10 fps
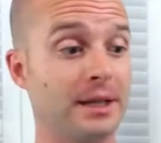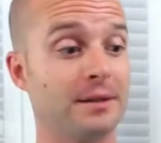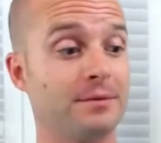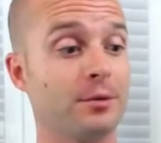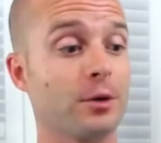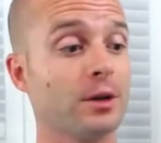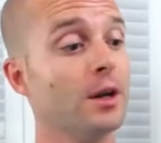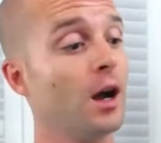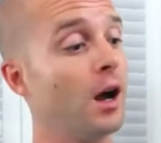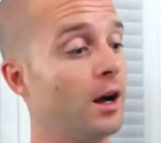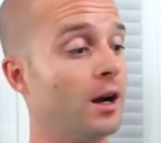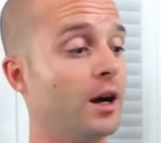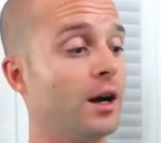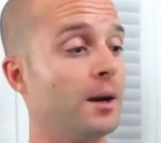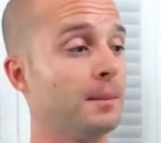it for.
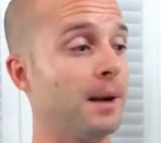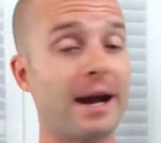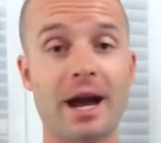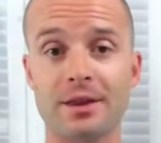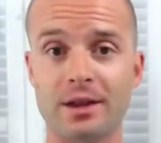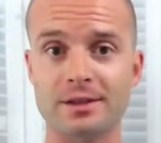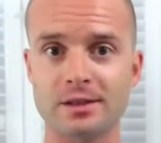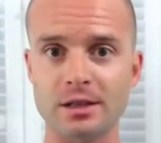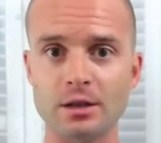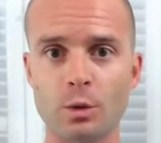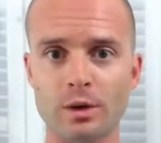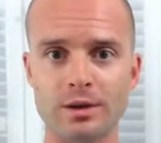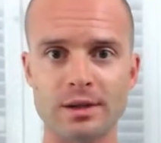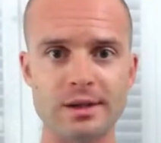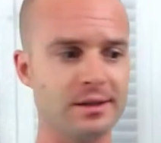I got a single one of
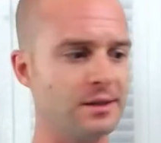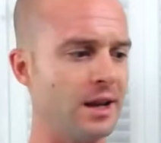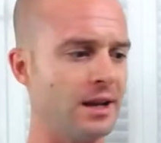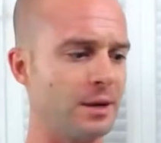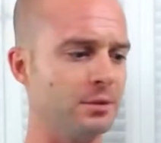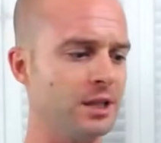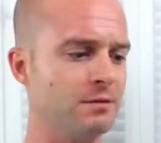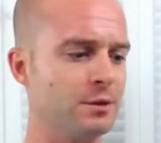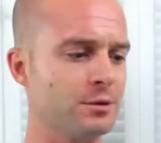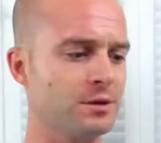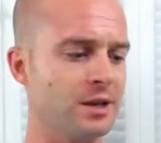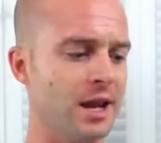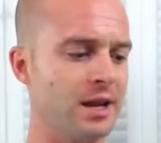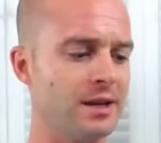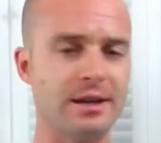these, and I believe it was
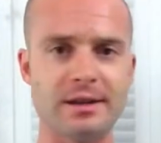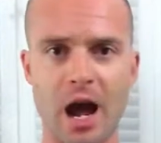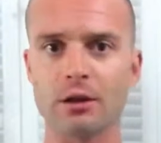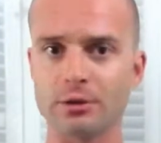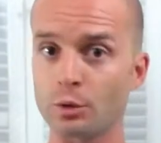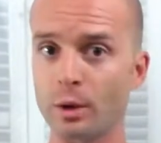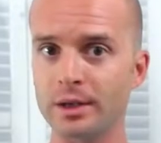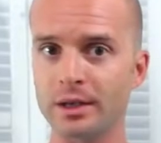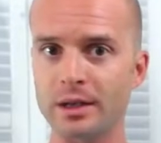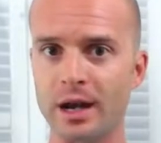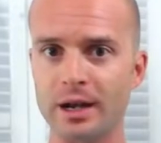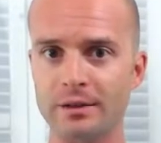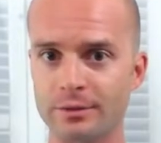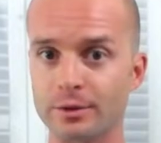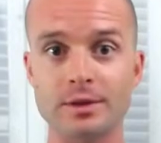
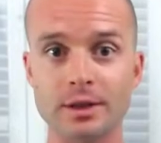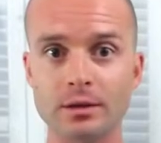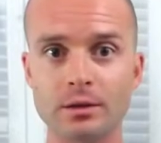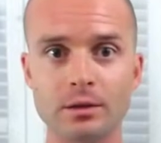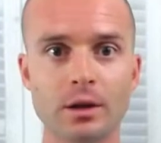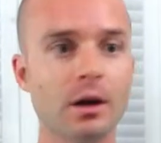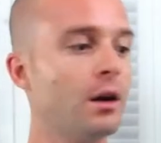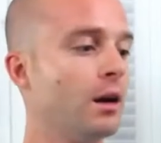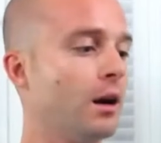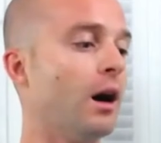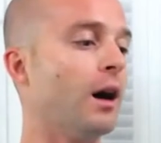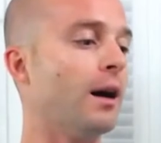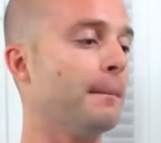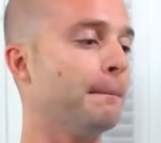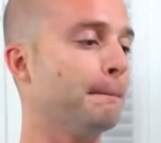$1.29 for a single.
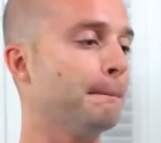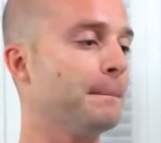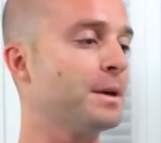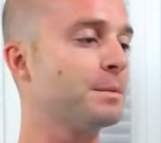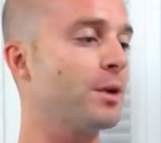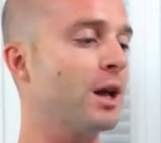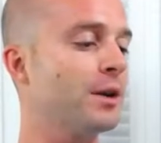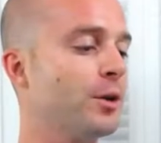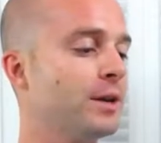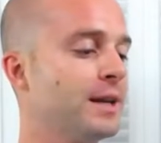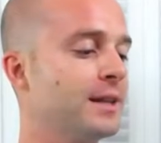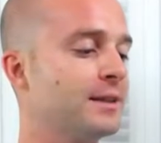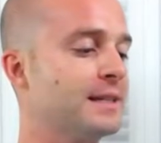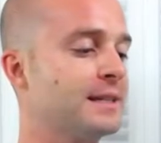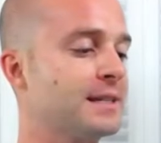You're probably going to get
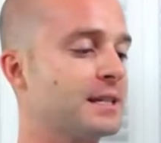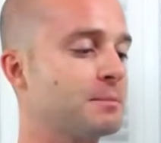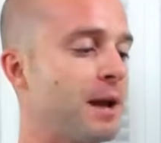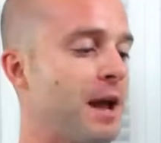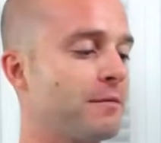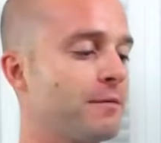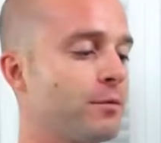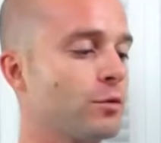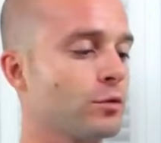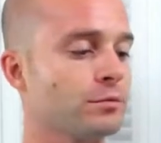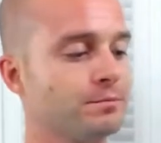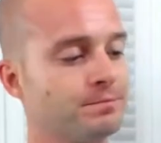the 6-pack for